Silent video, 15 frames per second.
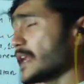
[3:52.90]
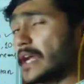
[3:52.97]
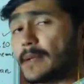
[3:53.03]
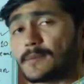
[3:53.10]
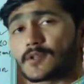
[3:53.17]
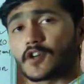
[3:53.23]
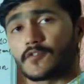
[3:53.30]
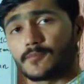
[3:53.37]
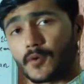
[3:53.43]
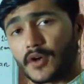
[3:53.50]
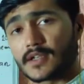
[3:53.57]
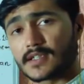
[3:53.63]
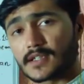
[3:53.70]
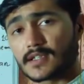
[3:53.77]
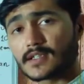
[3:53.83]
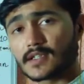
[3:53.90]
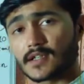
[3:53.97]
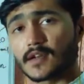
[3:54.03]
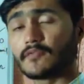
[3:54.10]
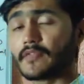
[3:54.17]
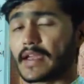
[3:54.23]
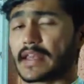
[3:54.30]
types of
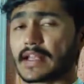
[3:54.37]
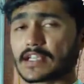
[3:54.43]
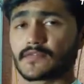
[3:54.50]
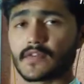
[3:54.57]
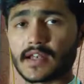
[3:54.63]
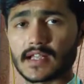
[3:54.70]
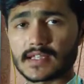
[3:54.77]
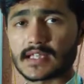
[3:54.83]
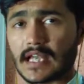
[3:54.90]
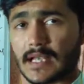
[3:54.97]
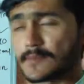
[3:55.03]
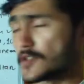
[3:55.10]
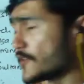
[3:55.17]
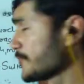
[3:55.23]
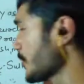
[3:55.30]
poisons, various types of